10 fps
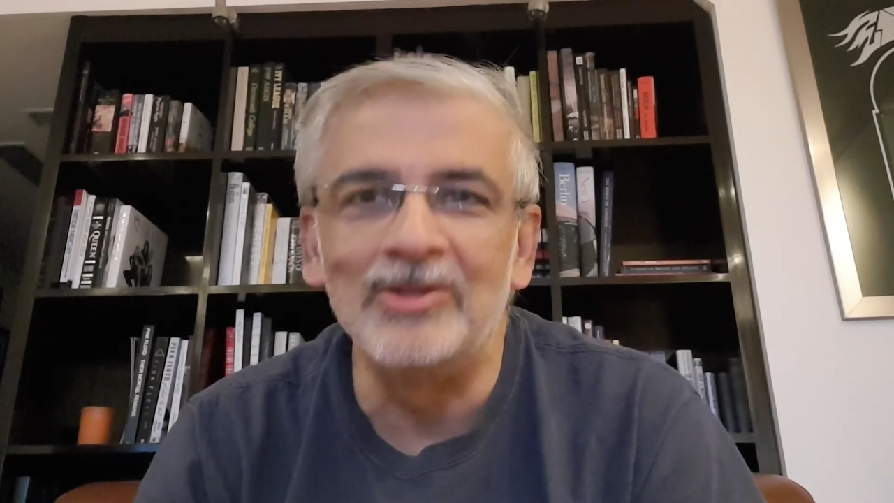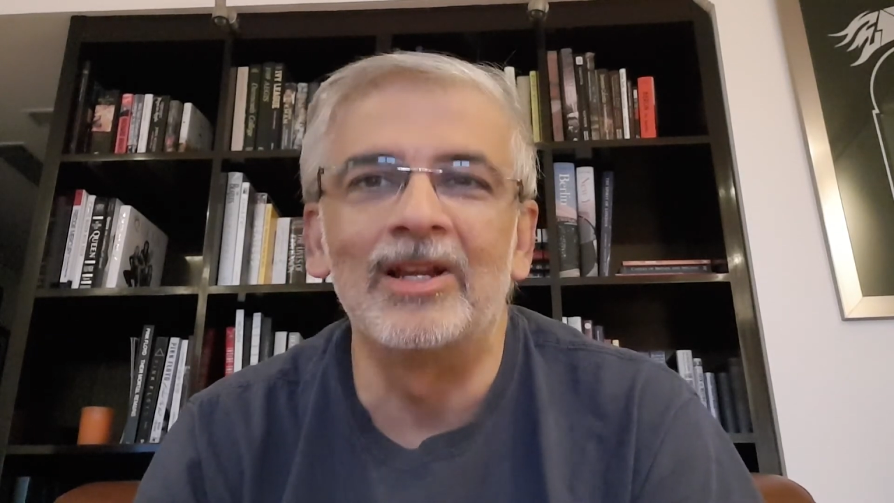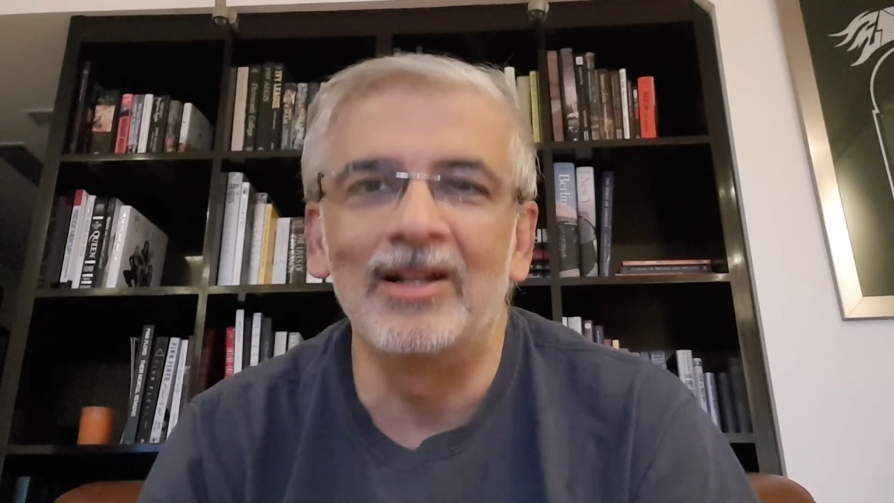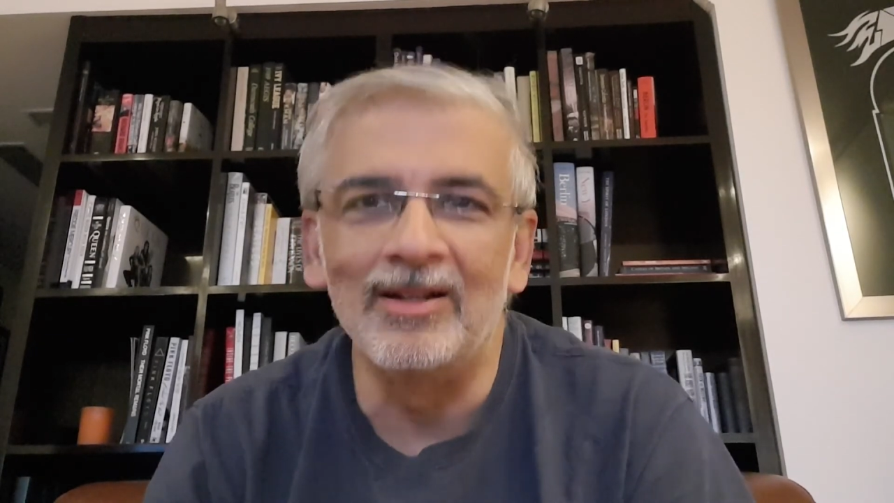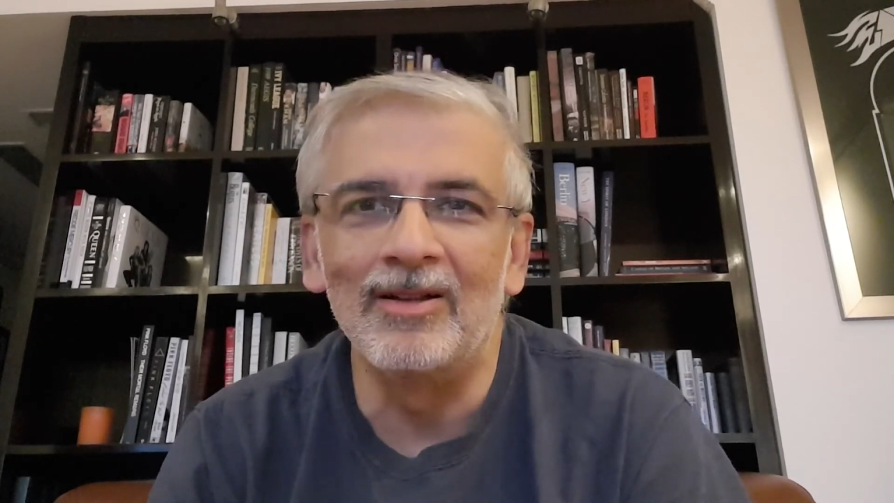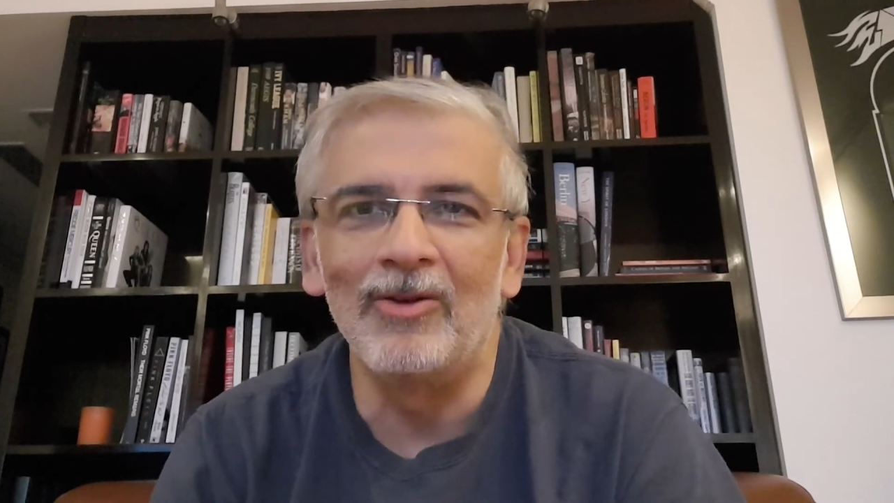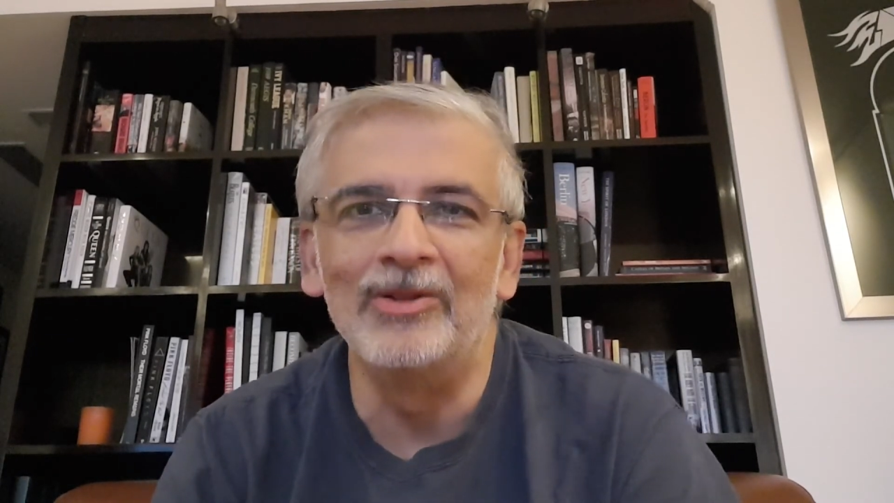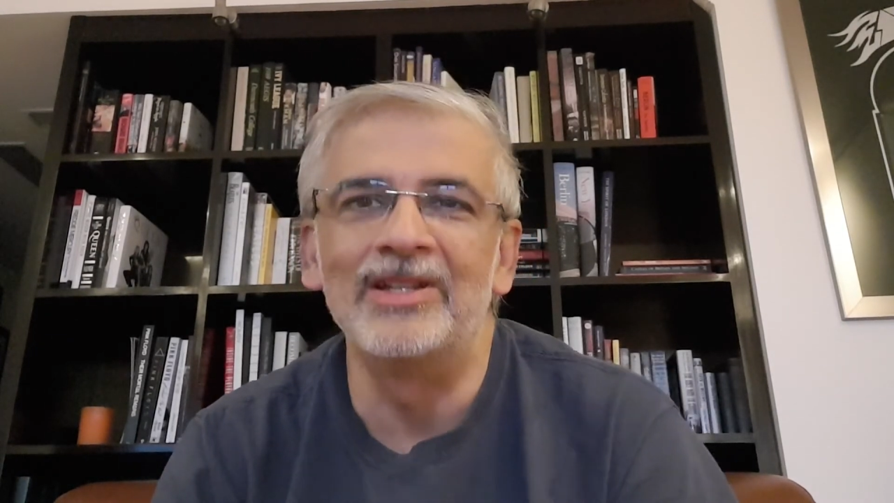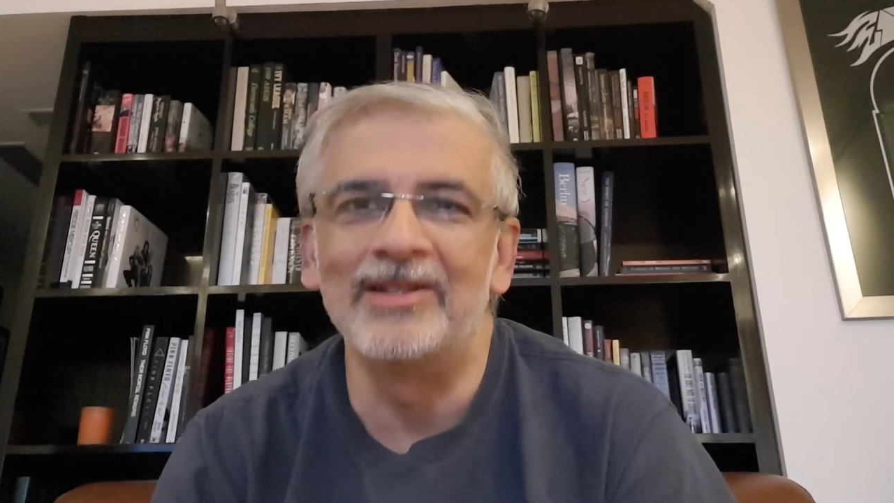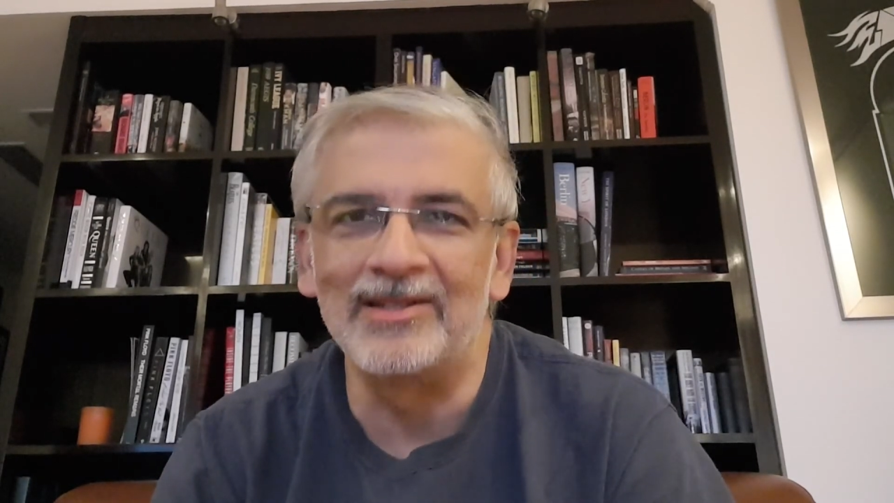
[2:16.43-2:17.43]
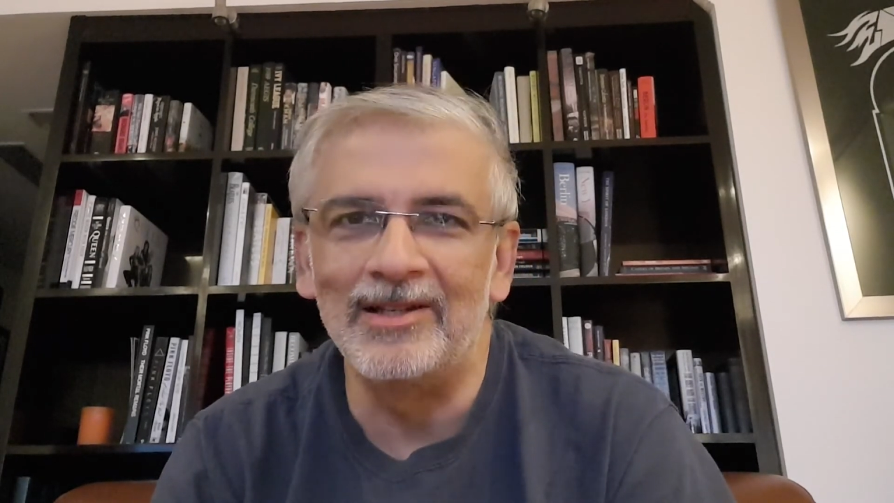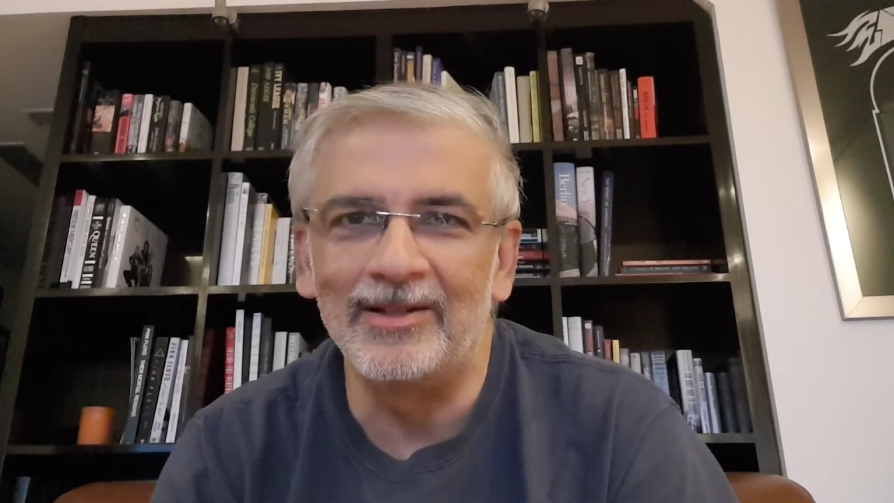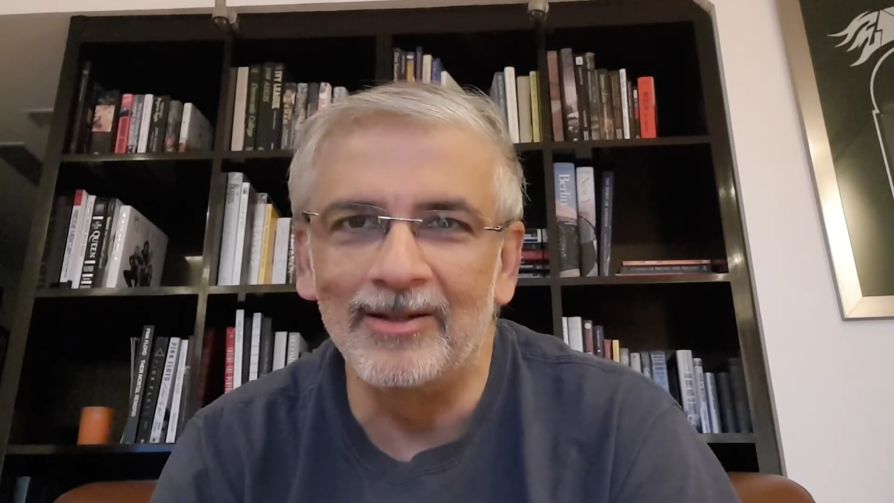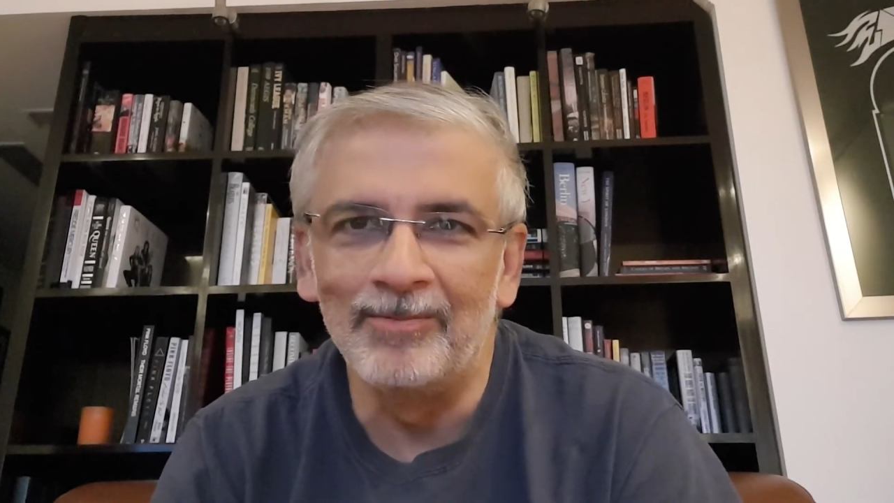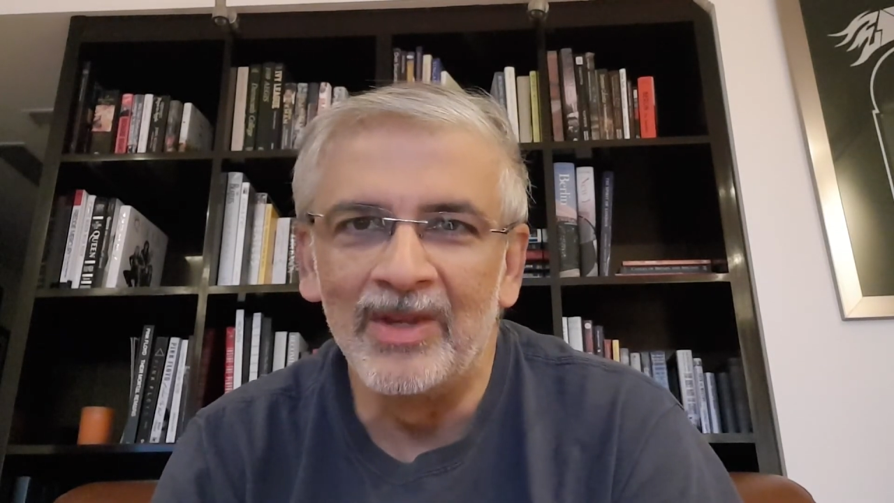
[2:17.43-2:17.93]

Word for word: tell all these years later.